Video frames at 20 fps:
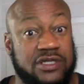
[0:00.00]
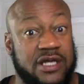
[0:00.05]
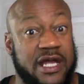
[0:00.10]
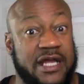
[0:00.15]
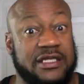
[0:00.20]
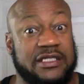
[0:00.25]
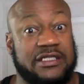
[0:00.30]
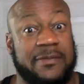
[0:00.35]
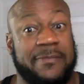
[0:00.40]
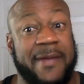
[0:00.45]

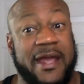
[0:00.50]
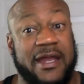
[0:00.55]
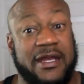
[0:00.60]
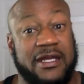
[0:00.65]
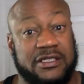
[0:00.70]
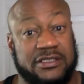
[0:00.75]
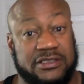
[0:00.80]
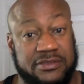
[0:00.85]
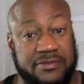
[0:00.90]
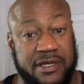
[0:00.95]
I need to paint
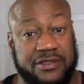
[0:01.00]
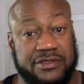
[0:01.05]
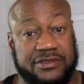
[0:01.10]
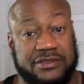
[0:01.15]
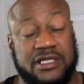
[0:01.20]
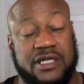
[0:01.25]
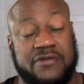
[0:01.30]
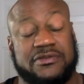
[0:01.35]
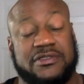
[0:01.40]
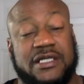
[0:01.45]
it and some other
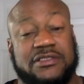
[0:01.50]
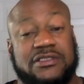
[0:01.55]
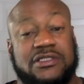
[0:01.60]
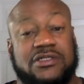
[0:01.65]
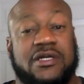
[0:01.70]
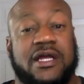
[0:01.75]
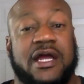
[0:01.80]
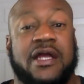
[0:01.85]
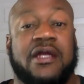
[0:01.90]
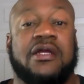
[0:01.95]
stuff. So I
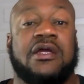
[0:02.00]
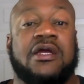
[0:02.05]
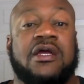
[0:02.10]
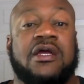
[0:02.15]
said, okay.